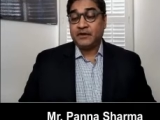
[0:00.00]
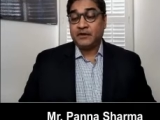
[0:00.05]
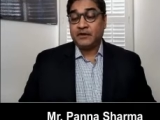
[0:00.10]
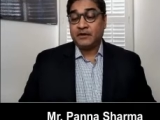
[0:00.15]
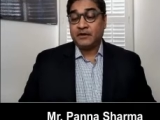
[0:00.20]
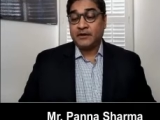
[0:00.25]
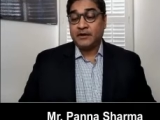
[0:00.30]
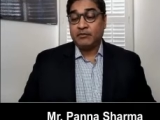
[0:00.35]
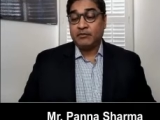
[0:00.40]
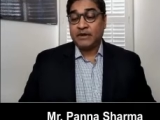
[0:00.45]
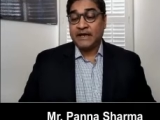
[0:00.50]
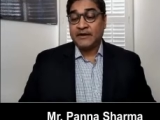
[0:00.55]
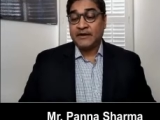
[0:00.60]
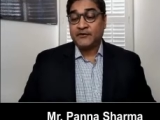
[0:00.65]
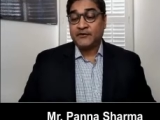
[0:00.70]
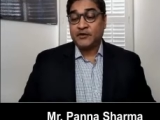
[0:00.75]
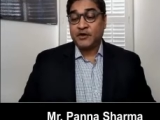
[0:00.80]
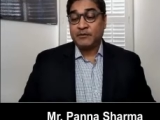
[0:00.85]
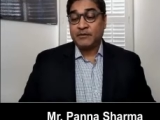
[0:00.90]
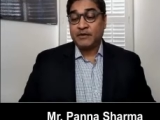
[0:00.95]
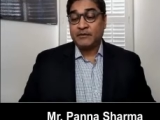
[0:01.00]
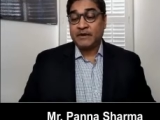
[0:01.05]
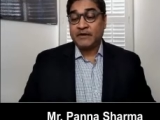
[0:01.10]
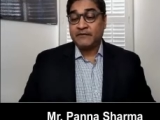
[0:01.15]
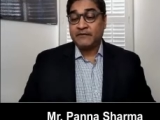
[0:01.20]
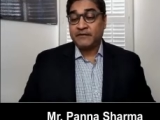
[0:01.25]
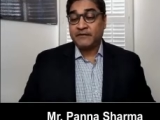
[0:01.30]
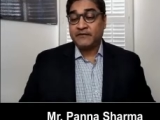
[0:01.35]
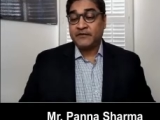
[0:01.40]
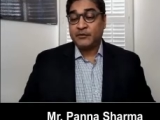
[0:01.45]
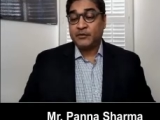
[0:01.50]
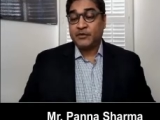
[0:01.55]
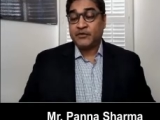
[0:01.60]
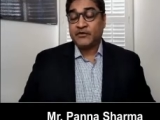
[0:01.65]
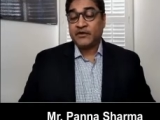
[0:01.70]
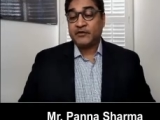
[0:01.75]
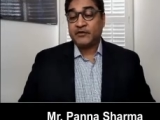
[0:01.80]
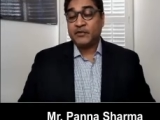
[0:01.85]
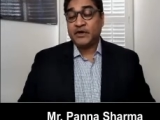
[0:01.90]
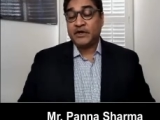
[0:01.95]
glioblastoma, about
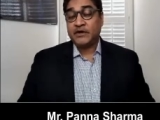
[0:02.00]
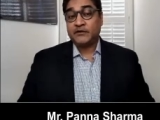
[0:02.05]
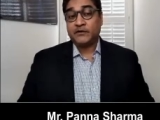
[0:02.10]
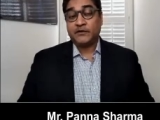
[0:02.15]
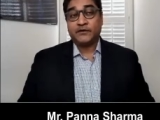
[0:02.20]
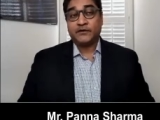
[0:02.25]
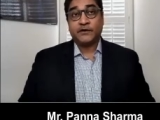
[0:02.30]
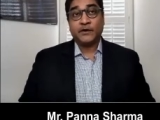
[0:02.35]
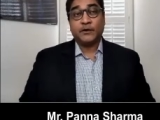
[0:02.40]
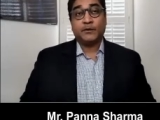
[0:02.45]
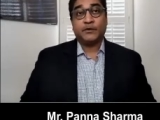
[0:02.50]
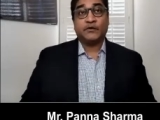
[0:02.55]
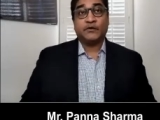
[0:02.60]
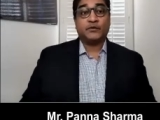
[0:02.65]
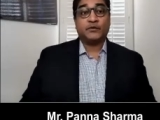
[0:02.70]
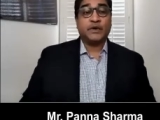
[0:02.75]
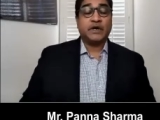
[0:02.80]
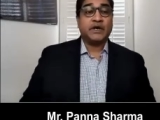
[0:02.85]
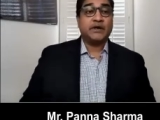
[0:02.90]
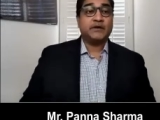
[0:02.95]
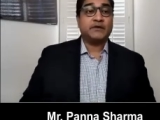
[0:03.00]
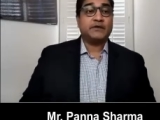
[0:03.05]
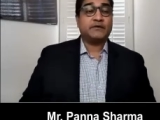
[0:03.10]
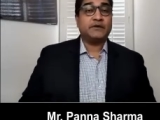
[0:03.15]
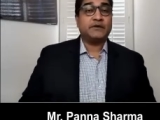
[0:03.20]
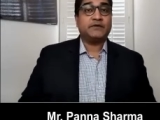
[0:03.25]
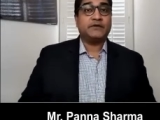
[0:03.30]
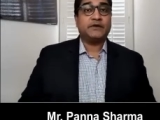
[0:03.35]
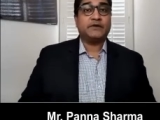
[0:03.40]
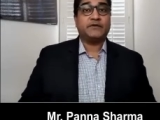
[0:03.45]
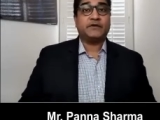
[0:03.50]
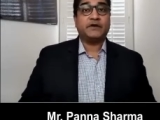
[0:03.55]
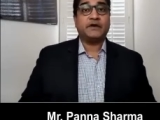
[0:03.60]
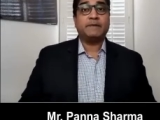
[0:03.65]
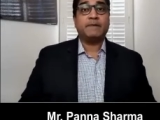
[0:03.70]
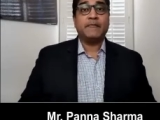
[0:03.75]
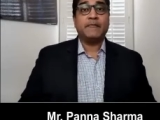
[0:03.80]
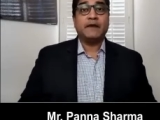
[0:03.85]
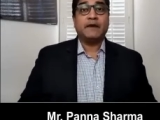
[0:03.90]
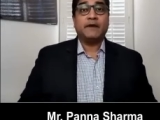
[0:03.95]
50% of patients don't respond to the
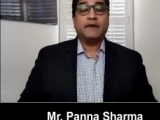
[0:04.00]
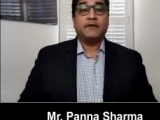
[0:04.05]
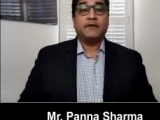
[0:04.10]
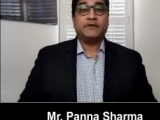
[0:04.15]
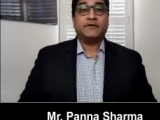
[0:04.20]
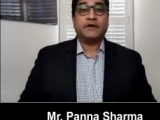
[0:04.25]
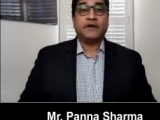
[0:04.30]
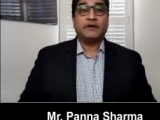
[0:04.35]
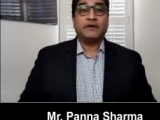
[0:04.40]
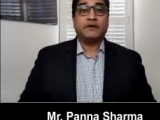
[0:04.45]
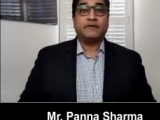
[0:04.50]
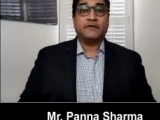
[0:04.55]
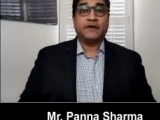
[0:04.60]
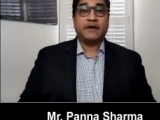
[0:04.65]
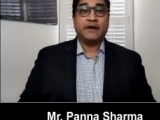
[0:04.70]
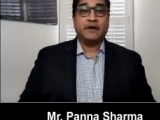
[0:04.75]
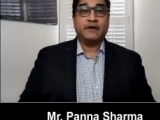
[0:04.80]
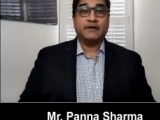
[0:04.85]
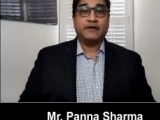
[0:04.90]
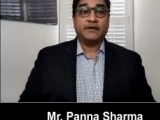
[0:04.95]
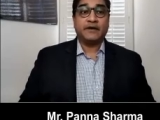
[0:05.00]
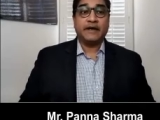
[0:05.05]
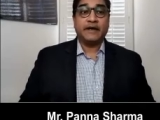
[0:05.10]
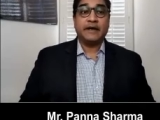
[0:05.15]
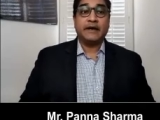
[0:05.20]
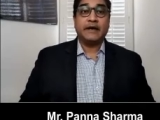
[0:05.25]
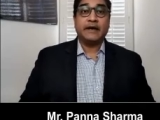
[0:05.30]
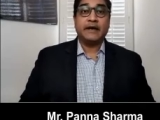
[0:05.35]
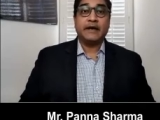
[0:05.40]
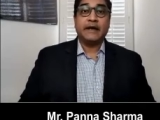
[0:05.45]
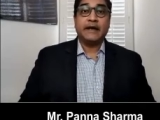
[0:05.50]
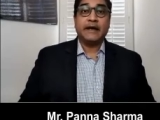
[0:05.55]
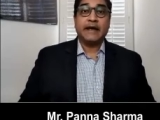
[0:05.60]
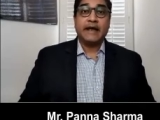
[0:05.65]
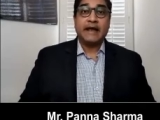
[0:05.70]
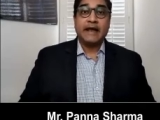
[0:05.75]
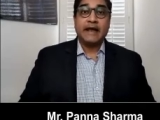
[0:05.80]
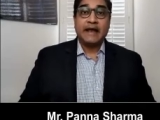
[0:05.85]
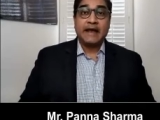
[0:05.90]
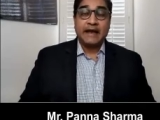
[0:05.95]
existing standard of care today.
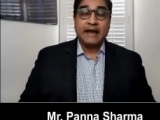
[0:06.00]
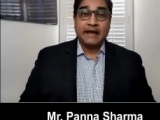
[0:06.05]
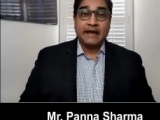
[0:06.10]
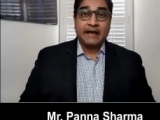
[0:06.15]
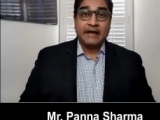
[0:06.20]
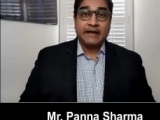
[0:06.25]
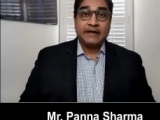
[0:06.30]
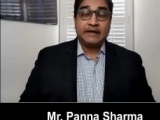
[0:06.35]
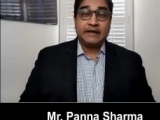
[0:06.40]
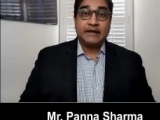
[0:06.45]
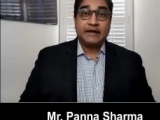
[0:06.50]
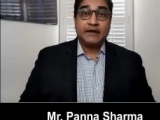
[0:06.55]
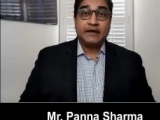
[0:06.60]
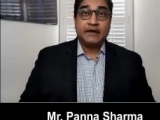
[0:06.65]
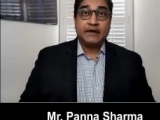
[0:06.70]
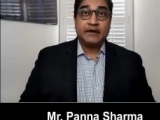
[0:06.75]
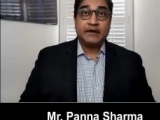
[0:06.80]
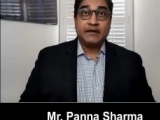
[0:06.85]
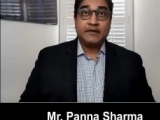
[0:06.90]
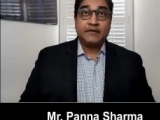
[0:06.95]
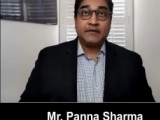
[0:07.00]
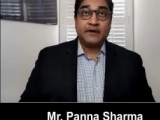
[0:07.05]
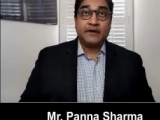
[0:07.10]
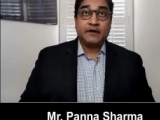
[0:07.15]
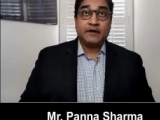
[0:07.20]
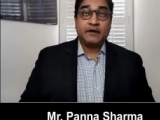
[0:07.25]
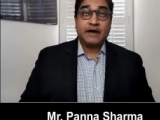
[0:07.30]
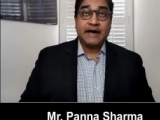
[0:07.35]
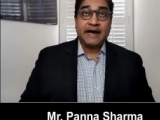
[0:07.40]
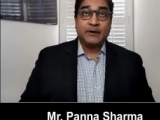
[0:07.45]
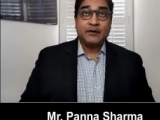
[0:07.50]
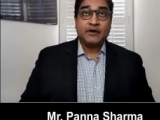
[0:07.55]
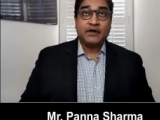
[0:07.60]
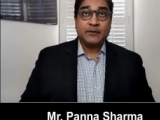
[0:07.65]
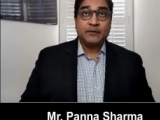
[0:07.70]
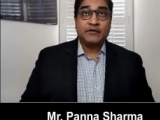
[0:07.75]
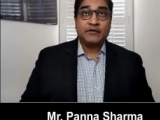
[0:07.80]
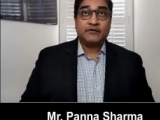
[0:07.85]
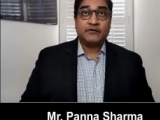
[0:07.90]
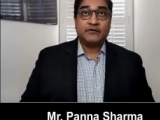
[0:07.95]
And their
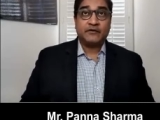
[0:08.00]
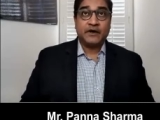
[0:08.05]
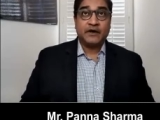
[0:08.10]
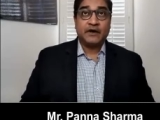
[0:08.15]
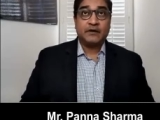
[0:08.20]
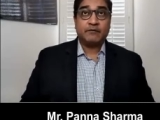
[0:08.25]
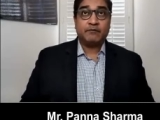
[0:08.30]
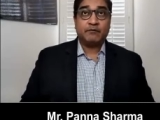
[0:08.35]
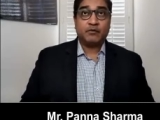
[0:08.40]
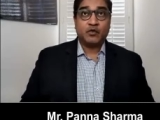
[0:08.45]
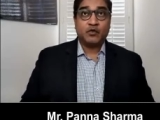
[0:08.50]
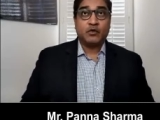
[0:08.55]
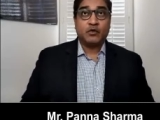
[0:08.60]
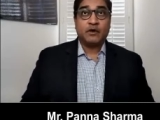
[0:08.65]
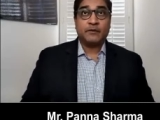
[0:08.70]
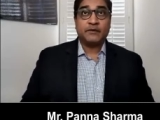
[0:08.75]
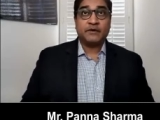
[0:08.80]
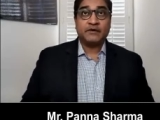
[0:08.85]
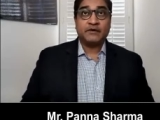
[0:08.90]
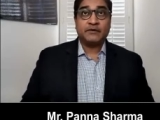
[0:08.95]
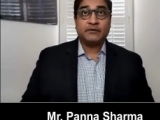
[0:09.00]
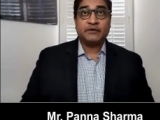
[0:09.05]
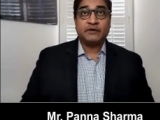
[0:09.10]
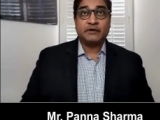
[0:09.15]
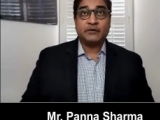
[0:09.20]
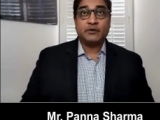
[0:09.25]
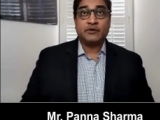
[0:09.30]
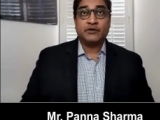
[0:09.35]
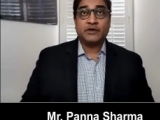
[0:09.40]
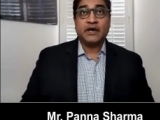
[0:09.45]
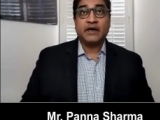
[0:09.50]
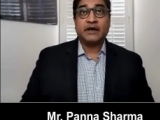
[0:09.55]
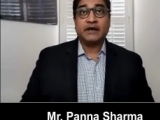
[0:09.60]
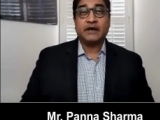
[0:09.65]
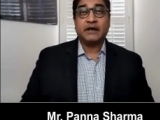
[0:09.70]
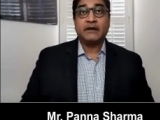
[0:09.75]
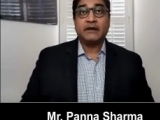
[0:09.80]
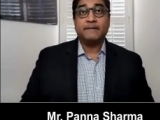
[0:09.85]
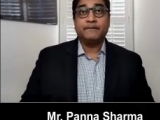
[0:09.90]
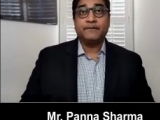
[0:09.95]
outcome is very poor. I mean, typically we're talking